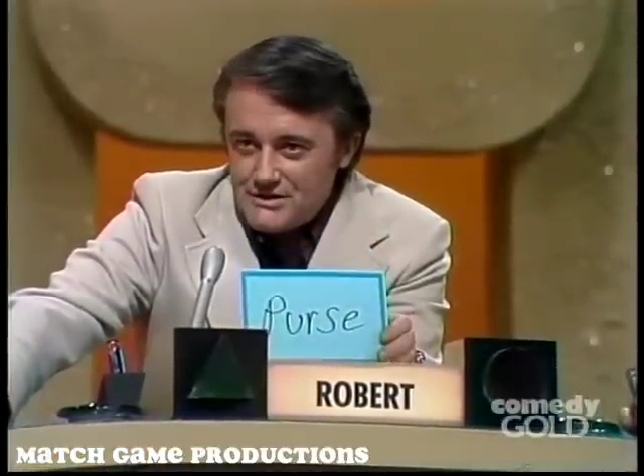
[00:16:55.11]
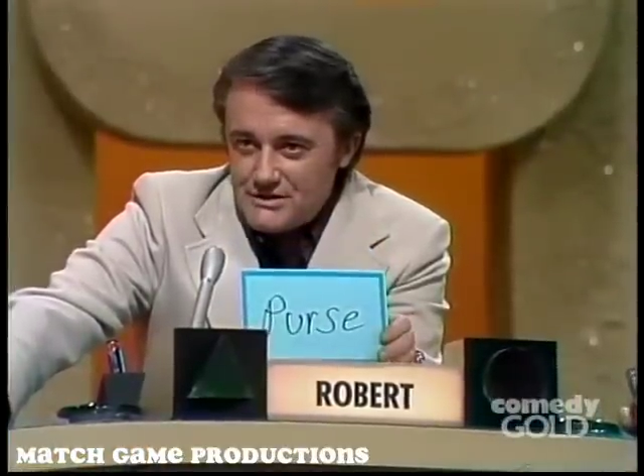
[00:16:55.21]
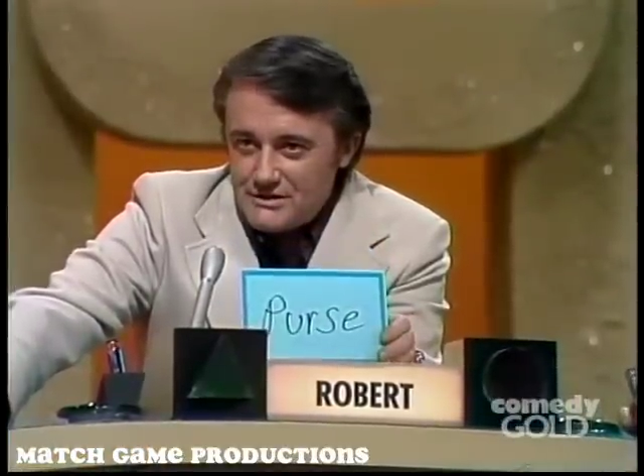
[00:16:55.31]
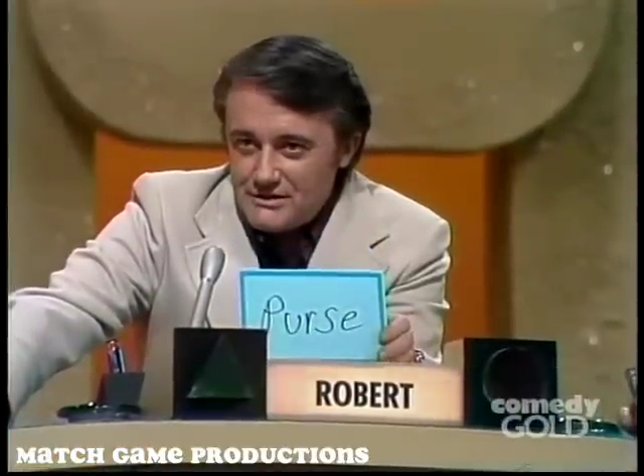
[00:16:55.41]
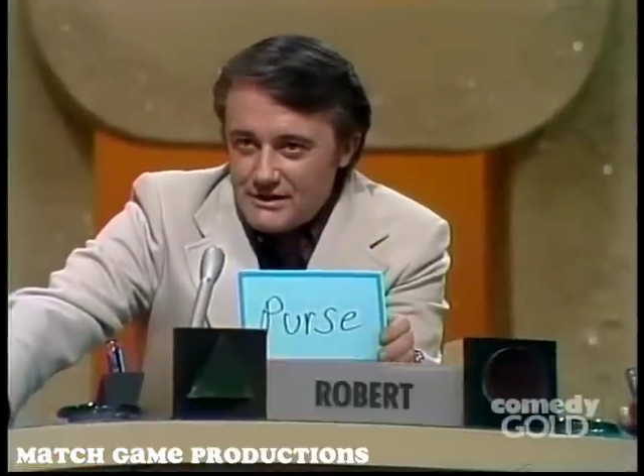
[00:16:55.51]

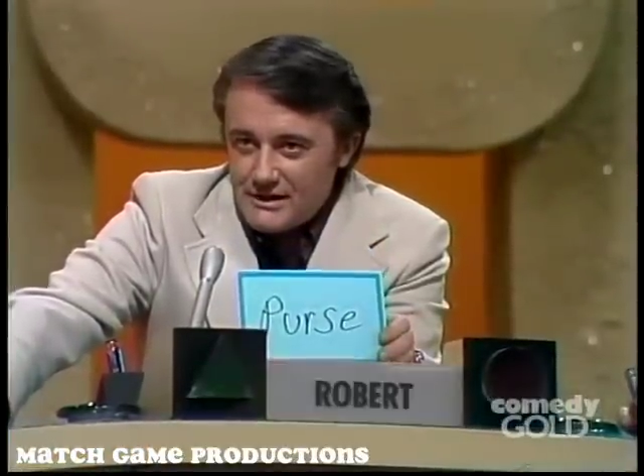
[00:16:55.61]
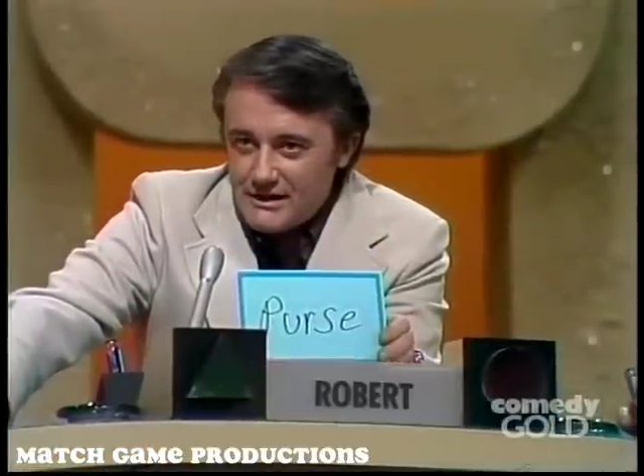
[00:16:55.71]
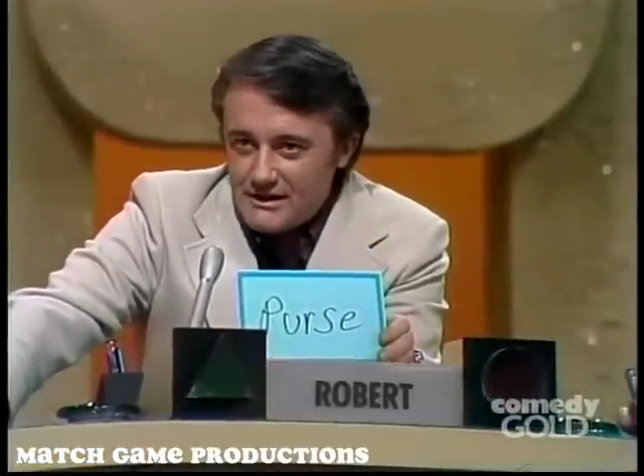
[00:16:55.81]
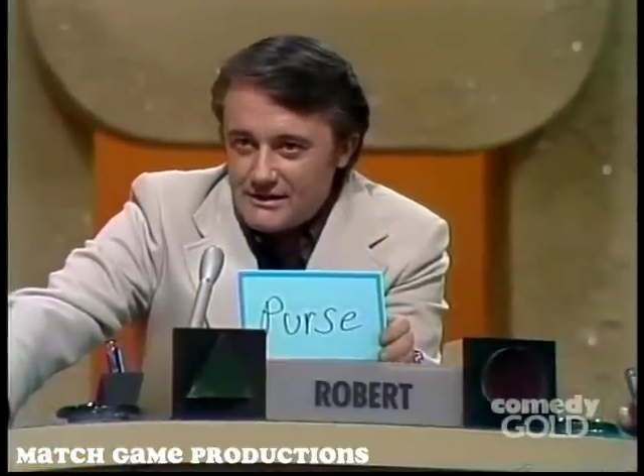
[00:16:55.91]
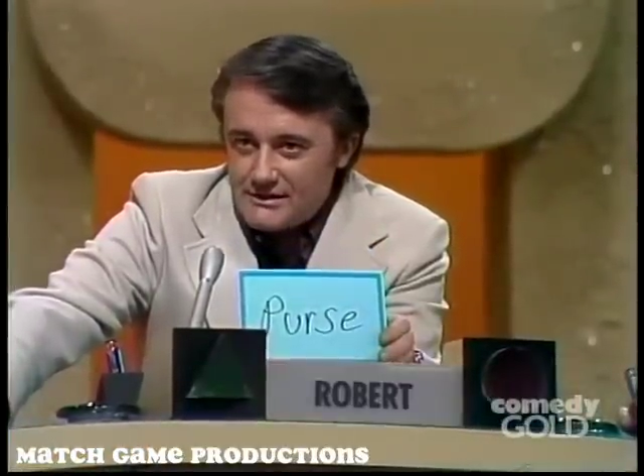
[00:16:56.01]
Purse
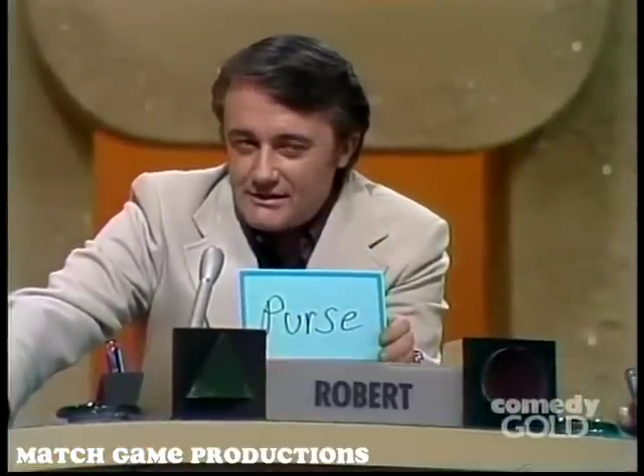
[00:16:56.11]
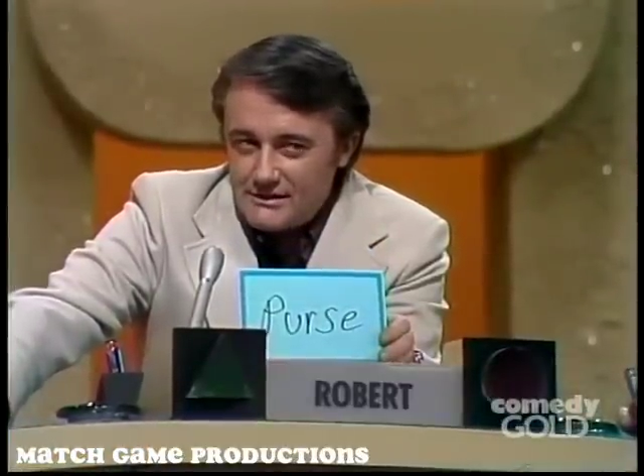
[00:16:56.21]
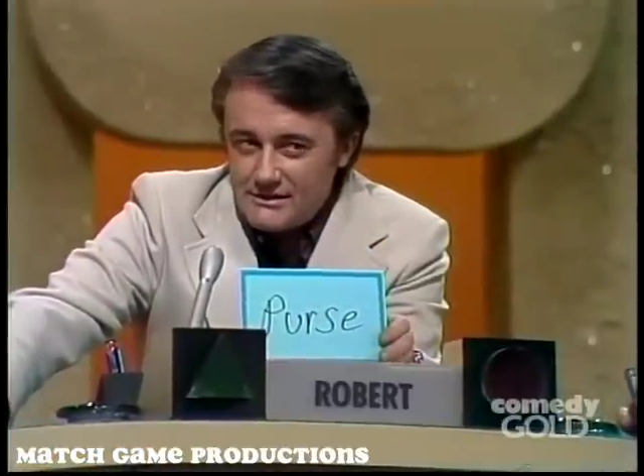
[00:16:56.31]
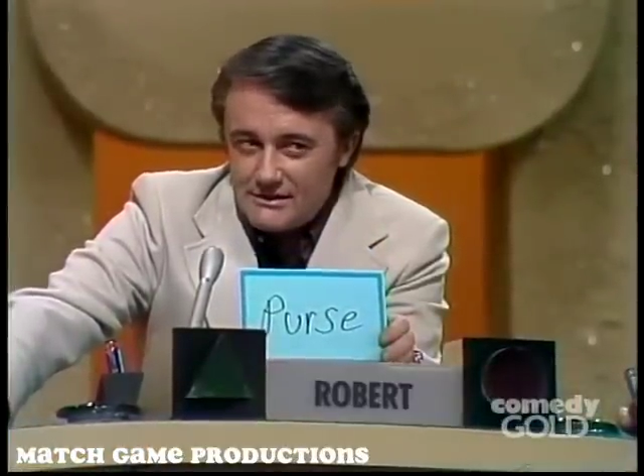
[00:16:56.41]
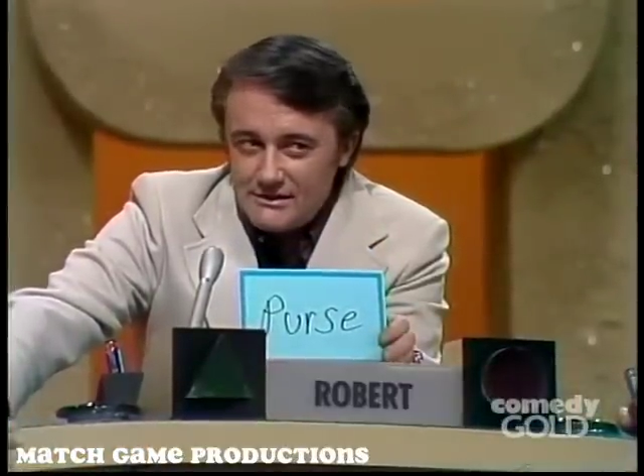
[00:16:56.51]
is
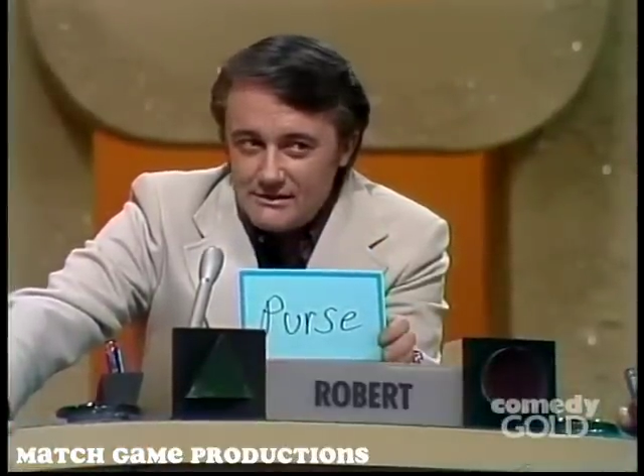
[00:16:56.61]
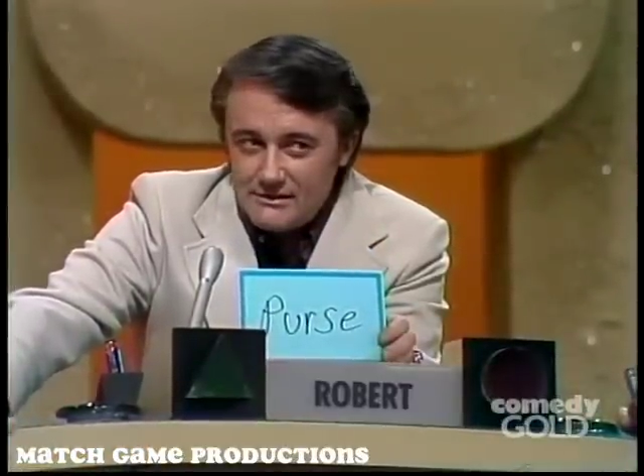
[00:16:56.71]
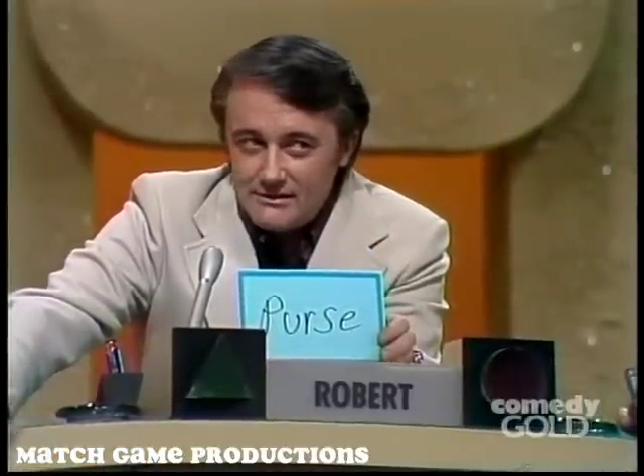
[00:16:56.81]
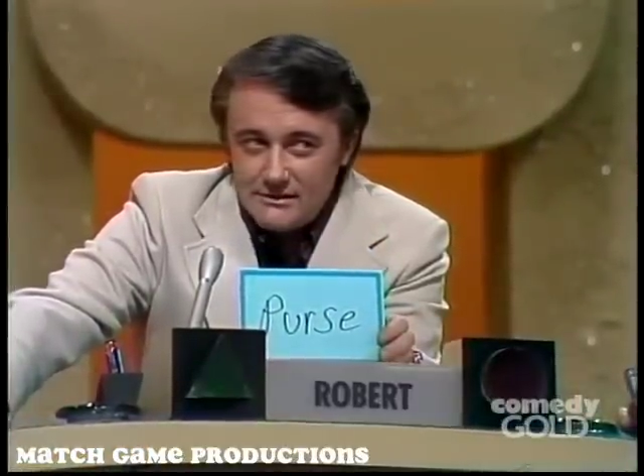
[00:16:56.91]
what you said.